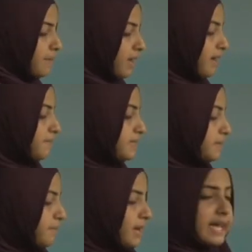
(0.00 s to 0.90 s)

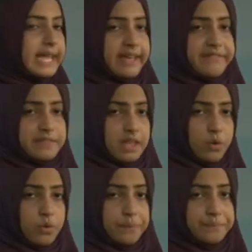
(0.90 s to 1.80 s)
becomes ma
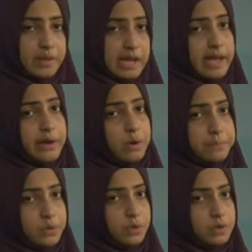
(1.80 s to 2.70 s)
yafti'u. I
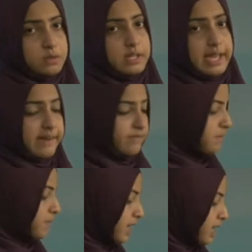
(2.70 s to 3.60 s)
hope you all have
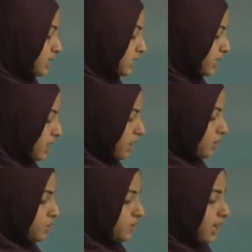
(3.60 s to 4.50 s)
the meanings.
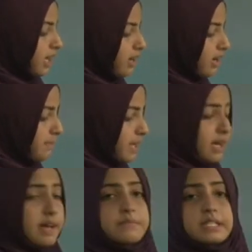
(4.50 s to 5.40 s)
Suara
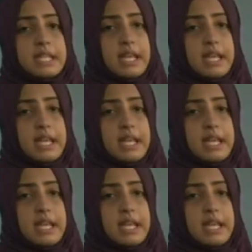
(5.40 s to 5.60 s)
becomes